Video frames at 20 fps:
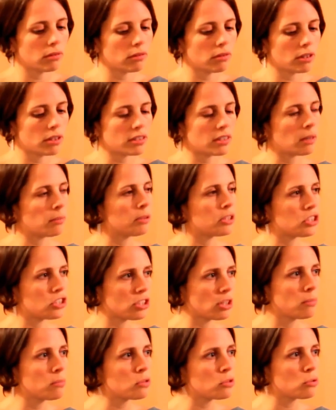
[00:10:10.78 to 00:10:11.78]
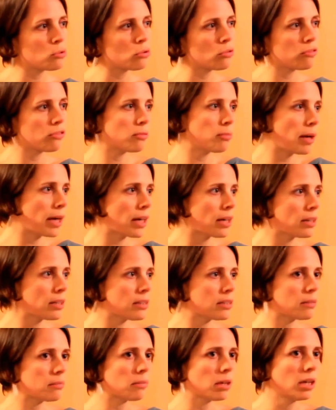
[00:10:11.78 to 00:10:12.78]
establish some sort of a
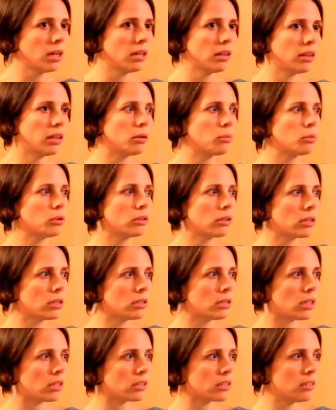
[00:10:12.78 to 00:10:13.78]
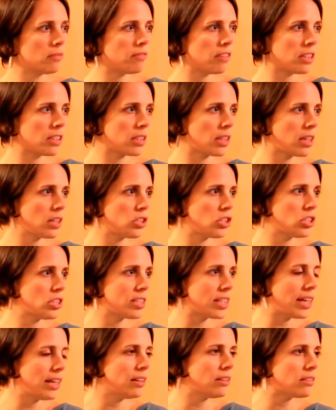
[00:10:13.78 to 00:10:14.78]
mechanism that will conduct investigations
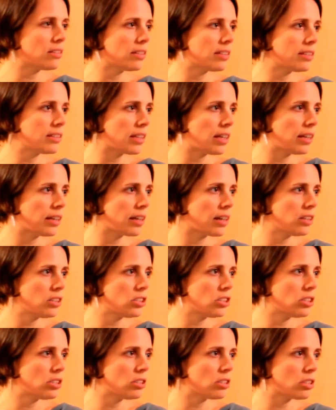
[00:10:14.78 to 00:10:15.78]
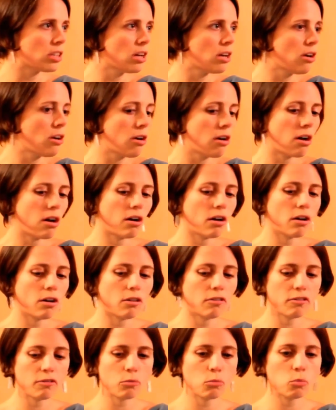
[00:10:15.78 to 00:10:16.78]
into these allegations
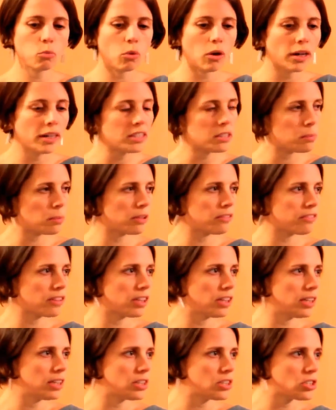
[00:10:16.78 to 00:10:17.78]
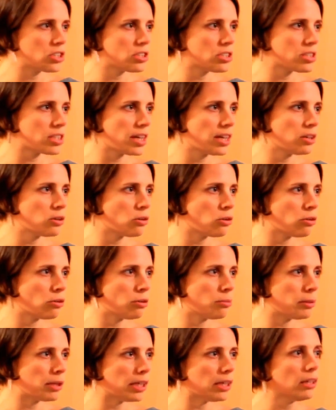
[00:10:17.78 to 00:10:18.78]
of widespread violations in
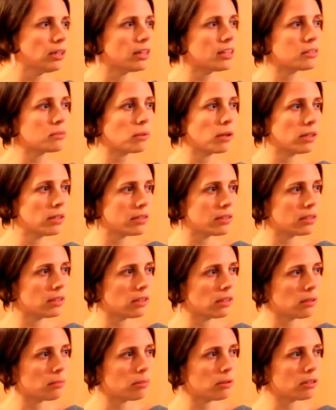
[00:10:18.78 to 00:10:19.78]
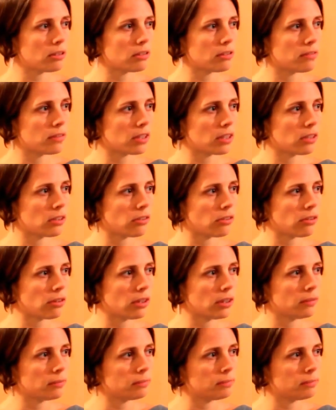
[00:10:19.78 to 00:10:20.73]
Oromia as well as in other parts of the country.